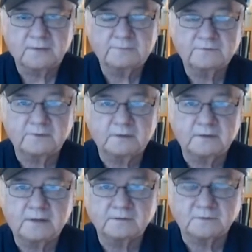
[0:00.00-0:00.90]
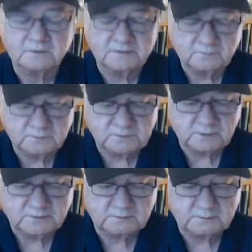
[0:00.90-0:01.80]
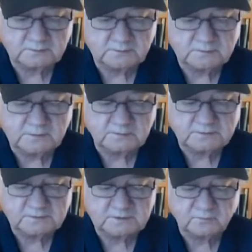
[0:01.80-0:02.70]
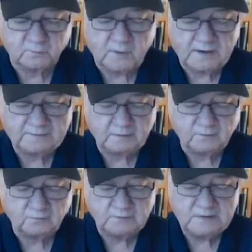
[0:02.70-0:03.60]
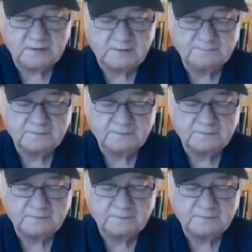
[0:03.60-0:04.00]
tops the contenders list, which also includes number 6, Ron the Greek,